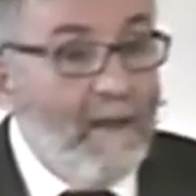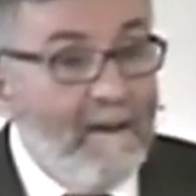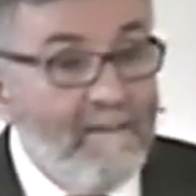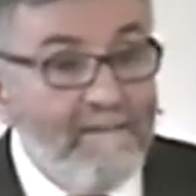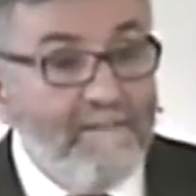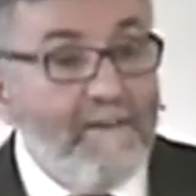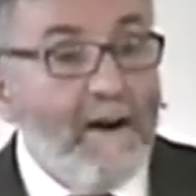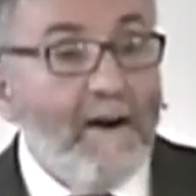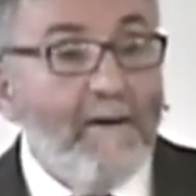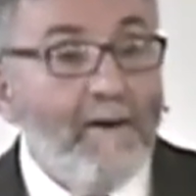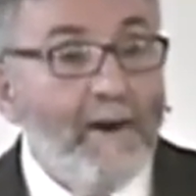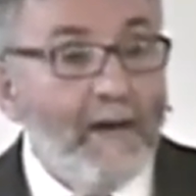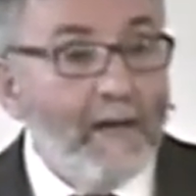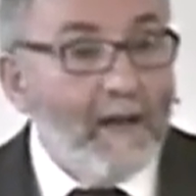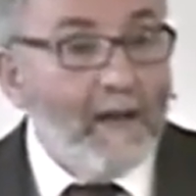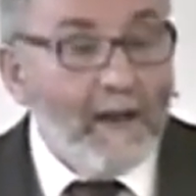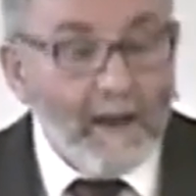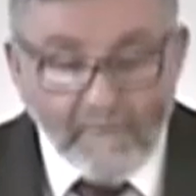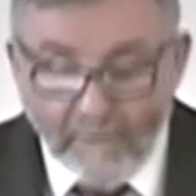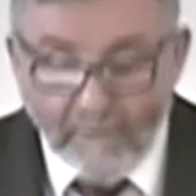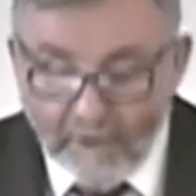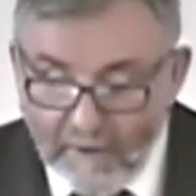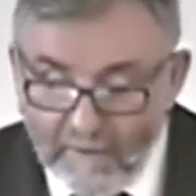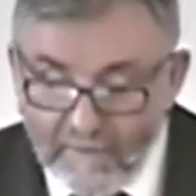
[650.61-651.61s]
very
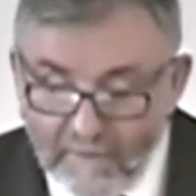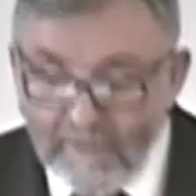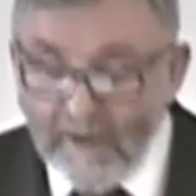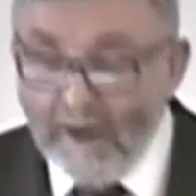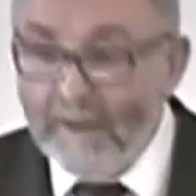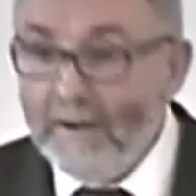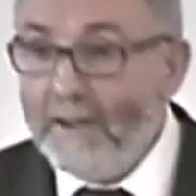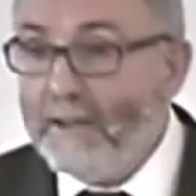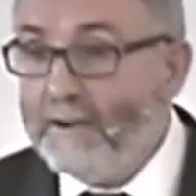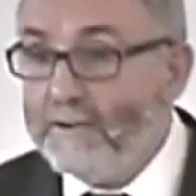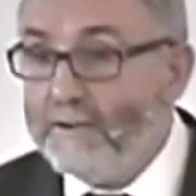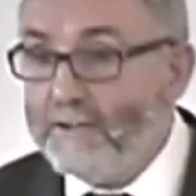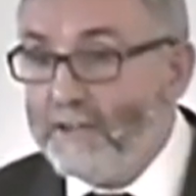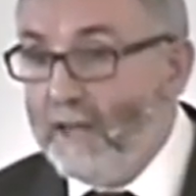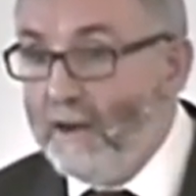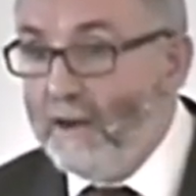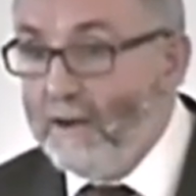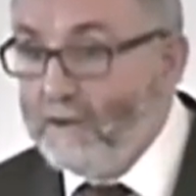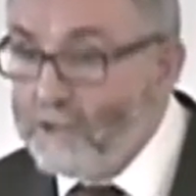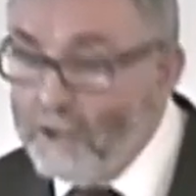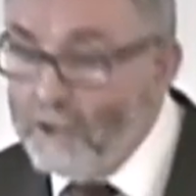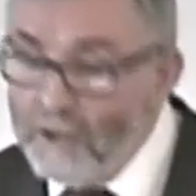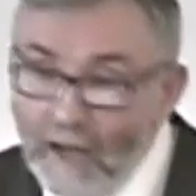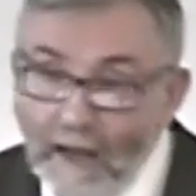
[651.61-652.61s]
clever and very
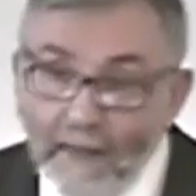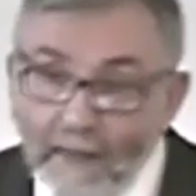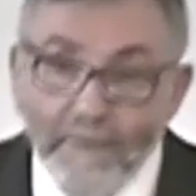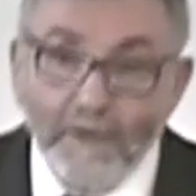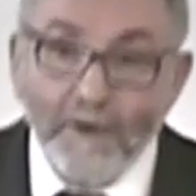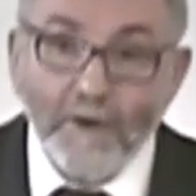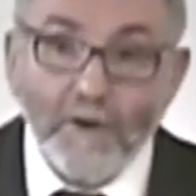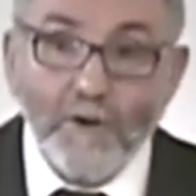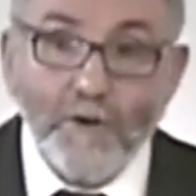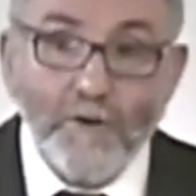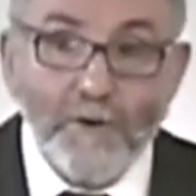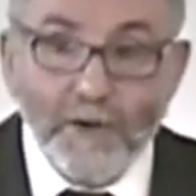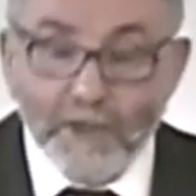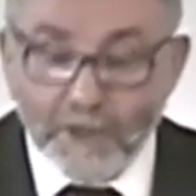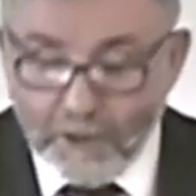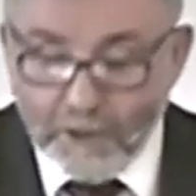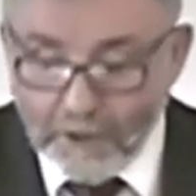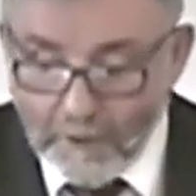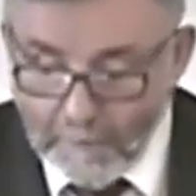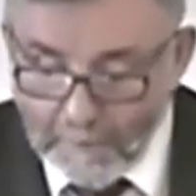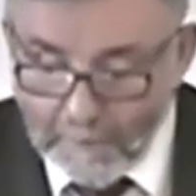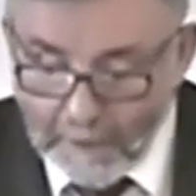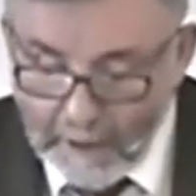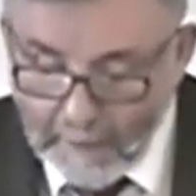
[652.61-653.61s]
intelligent, and they're
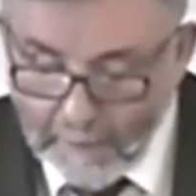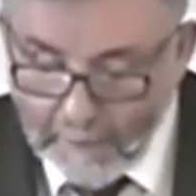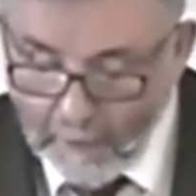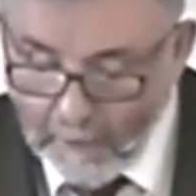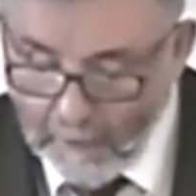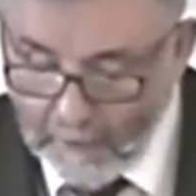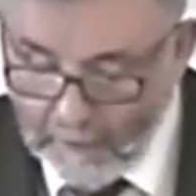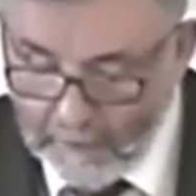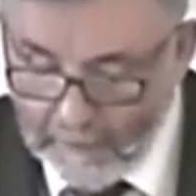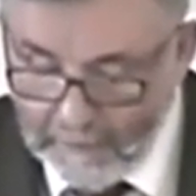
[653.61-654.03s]
Christian people.